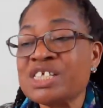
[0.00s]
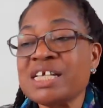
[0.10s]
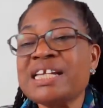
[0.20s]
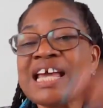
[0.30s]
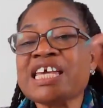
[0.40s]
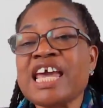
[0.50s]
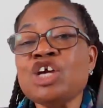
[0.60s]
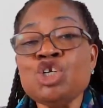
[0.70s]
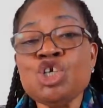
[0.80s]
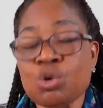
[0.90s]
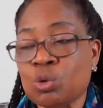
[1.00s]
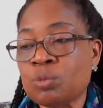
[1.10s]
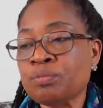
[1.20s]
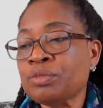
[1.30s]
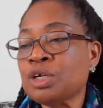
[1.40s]
You see, the king knew
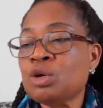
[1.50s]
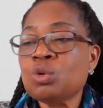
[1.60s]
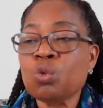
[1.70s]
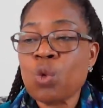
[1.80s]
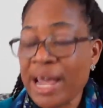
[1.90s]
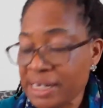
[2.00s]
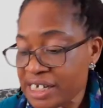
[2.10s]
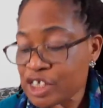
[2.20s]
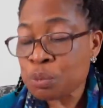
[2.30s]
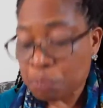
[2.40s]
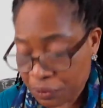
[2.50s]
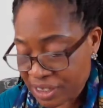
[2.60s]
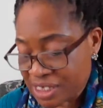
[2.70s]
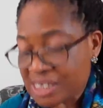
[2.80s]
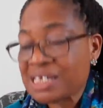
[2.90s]
when these
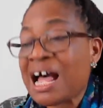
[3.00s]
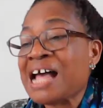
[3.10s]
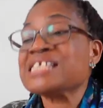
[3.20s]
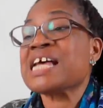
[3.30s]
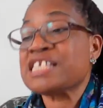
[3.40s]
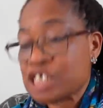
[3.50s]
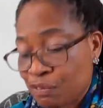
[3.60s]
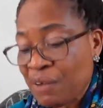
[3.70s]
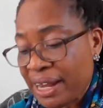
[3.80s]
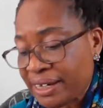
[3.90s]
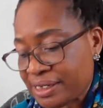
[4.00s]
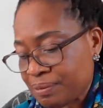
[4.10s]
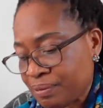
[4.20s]
priests are satisfied,